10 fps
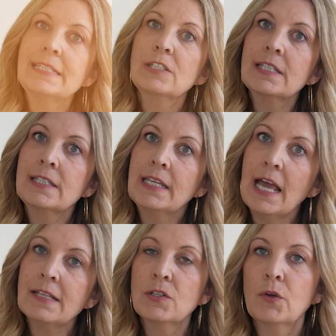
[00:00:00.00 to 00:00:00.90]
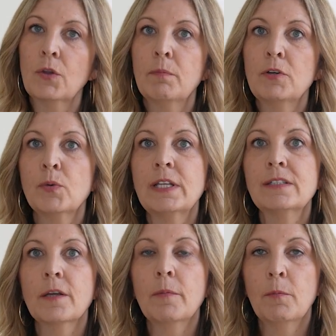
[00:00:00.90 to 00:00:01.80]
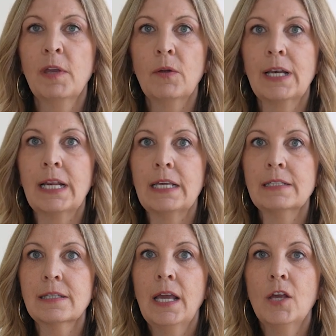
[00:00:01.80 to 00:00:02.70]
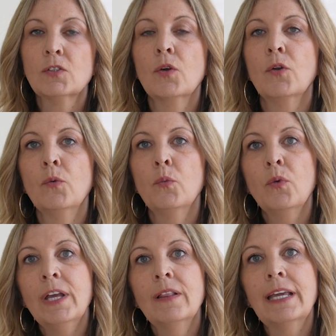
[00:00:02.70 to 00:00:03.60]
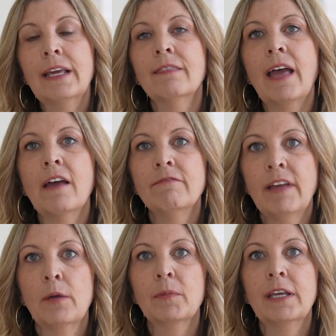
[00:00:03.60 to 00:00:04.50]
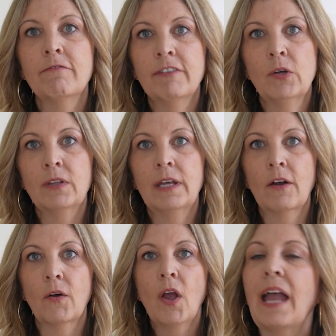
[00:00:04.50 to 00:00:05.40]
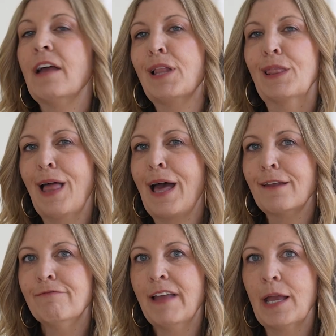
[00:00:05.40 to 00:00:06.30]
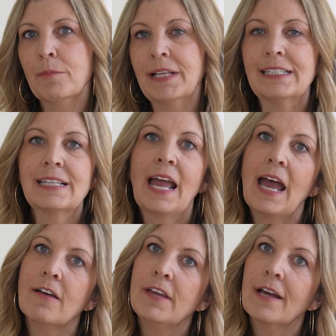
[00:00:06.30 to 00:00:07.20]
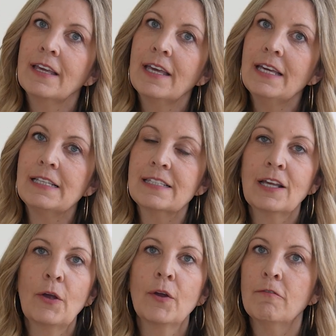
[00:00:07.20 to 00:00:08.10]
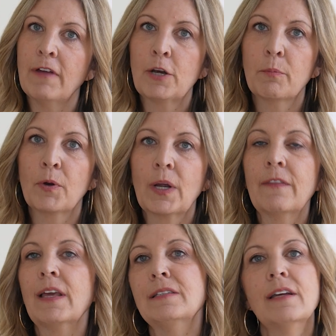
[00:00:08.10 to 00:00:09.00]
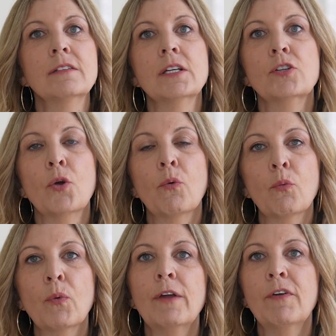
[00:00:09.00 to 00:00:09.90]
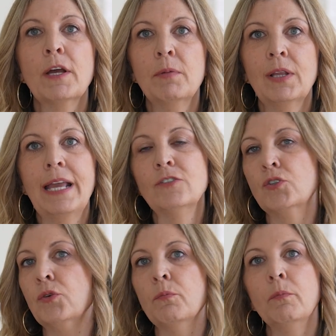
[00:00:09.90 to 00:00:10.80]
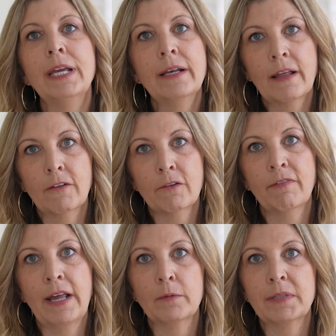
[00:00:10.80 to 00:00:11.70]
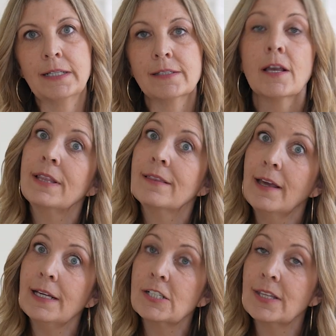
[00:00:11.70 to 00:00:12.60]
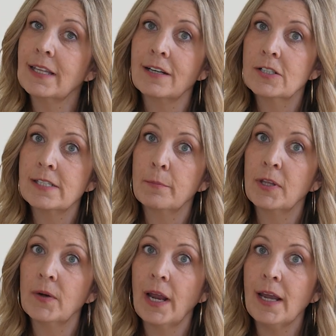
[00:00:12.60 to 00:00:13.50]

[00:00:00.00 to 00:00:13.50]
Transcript: it's nestled between some communities. So you really get that family feel there. I have a lot of families that have young kids that go to Vanderburg and they say it's a terrific place to meet other families with kids that are similar